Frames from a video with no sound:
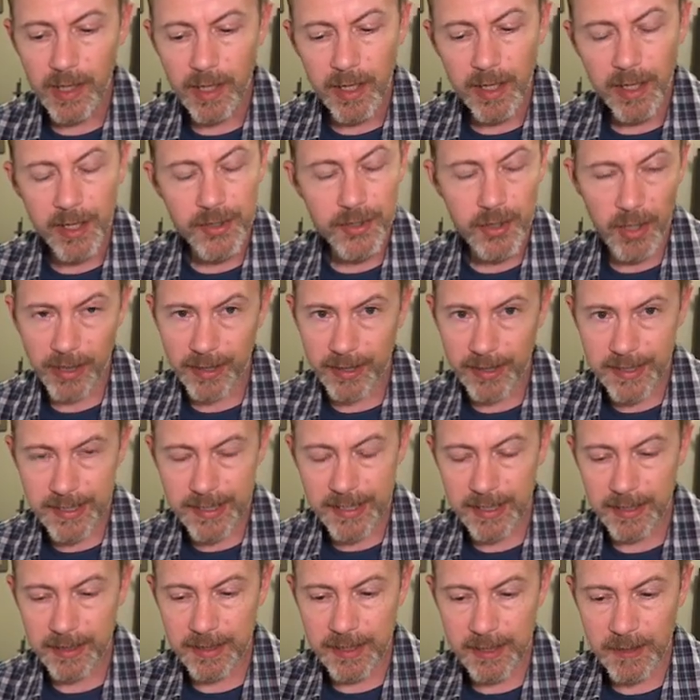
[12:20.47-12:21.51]
So I could see
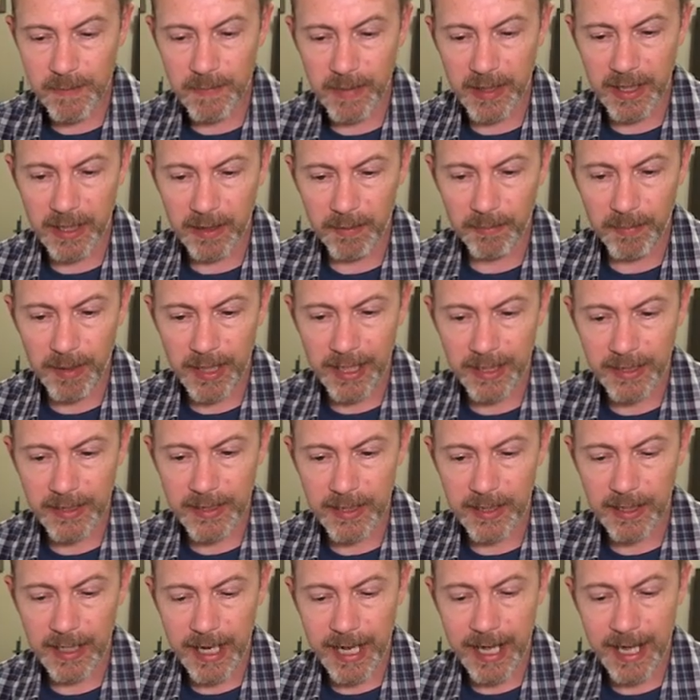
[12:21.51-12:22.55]
this being
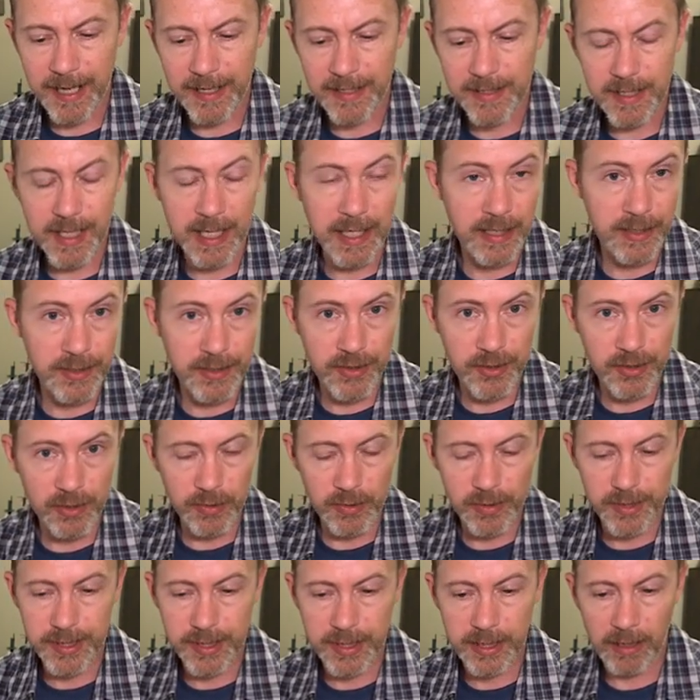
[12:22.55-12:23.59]
painted as a
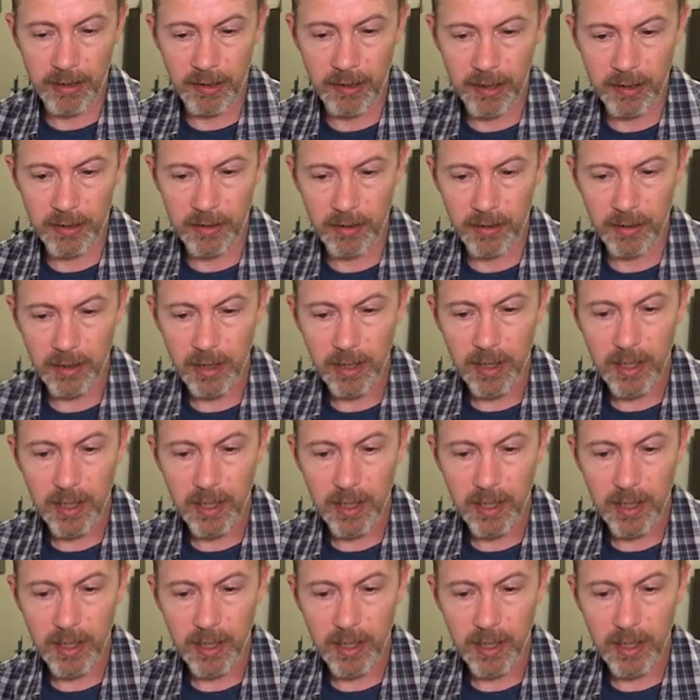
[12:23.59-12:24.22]
Zeus character,